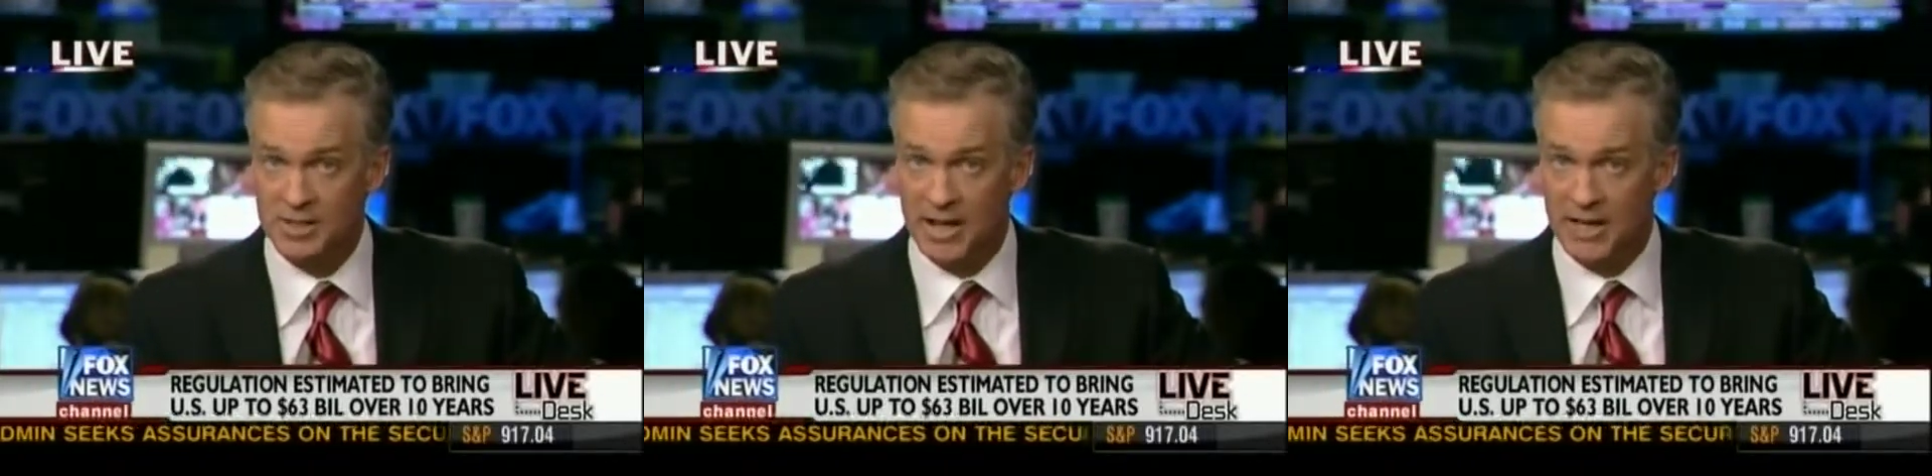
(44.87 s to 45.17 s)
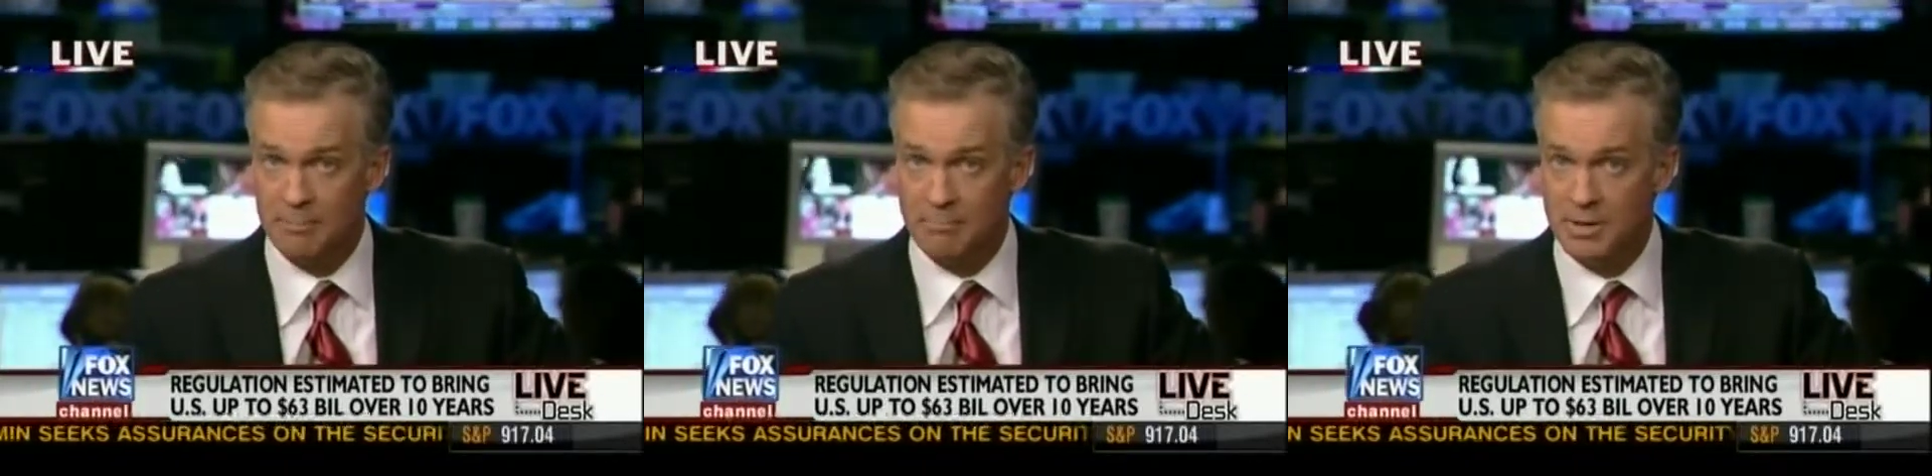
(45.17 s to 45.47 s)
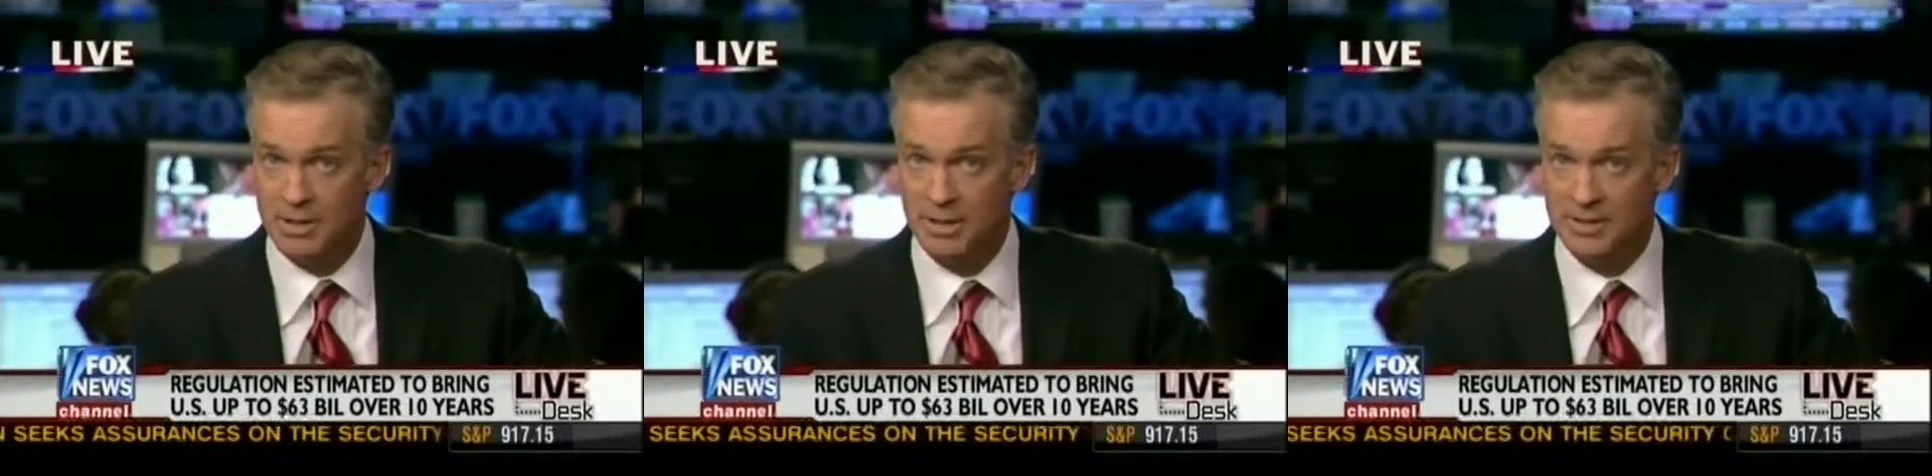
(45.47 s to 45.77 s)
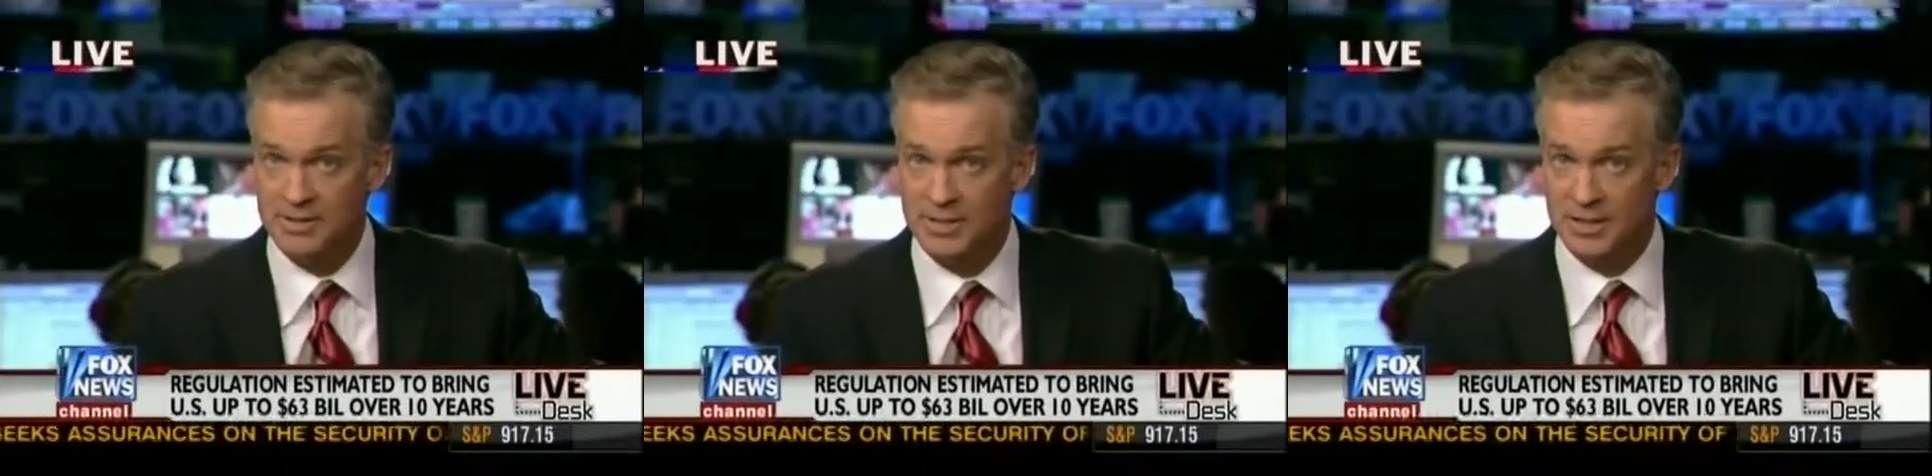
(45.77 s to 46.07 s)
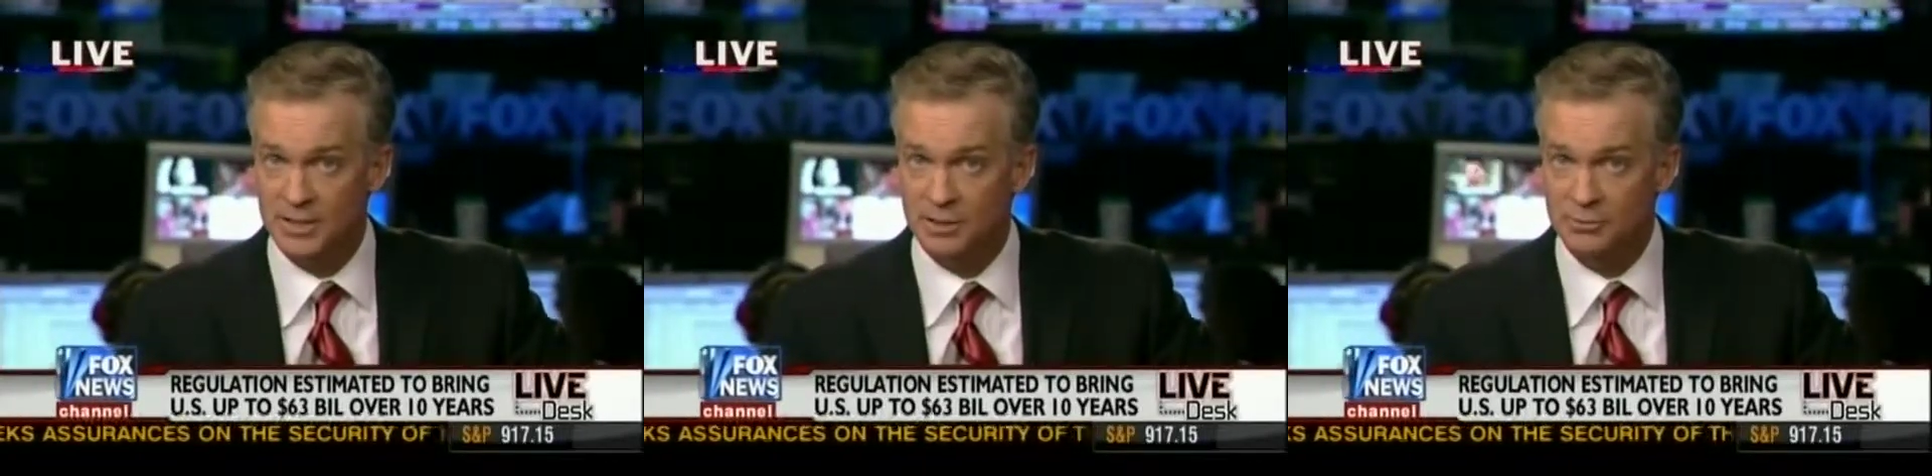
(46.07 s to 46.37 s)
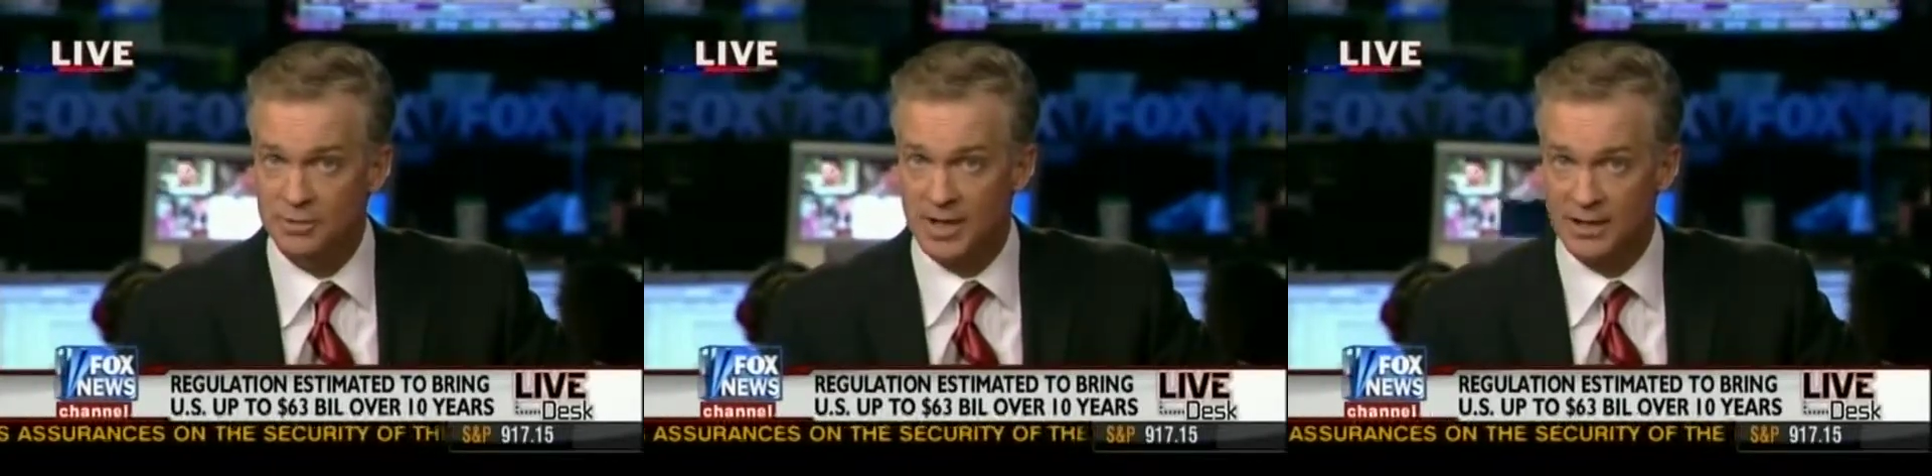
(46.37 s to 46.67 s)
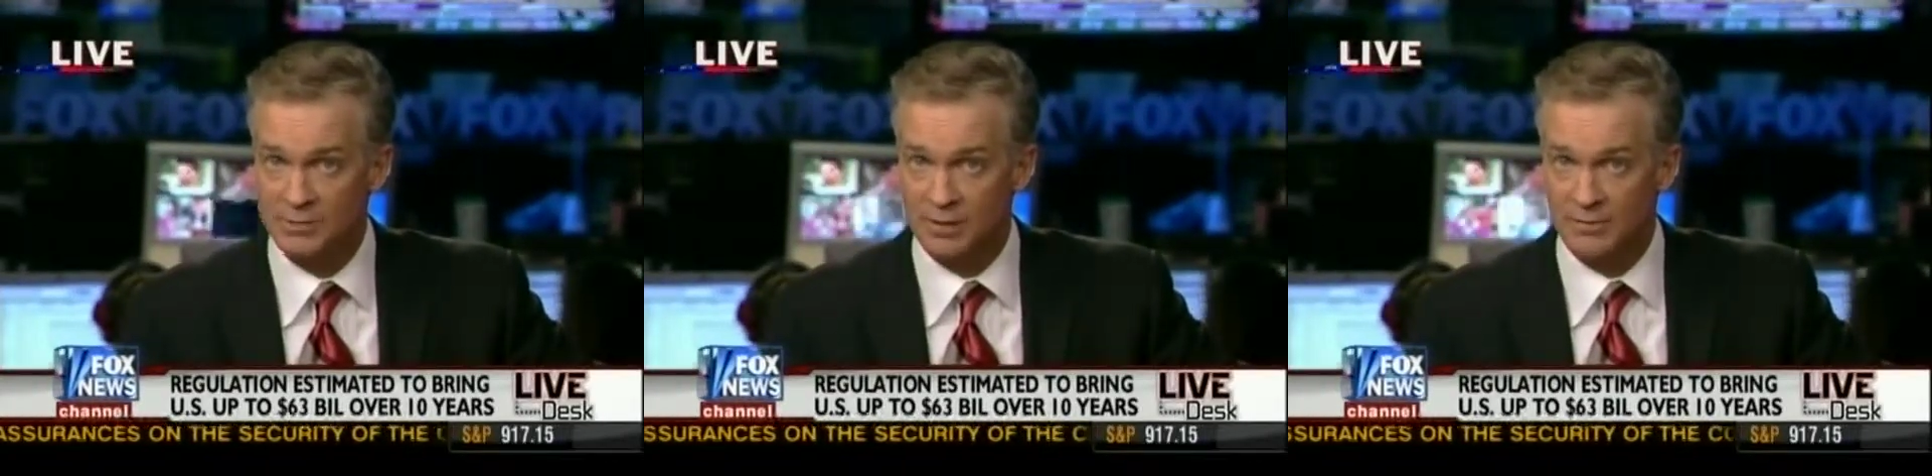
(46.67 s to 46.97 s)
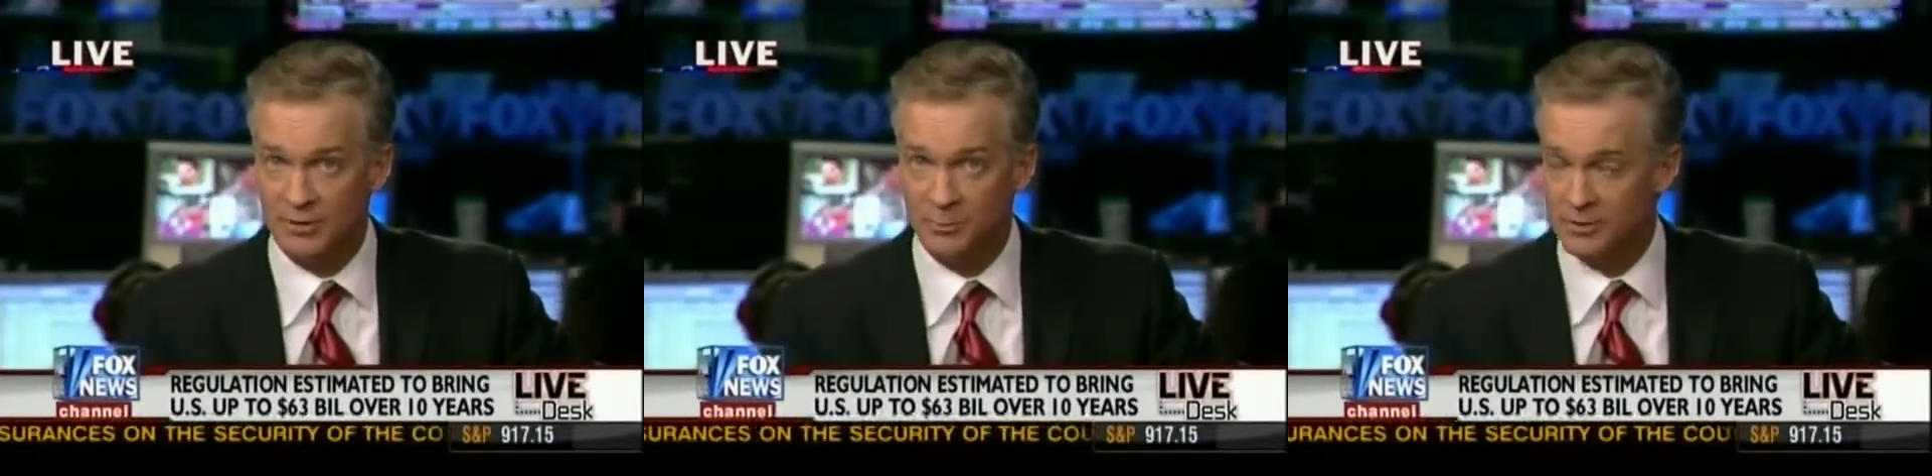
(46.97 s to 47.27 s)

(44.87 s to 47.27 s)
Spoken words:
gaining billions in new tax revenue.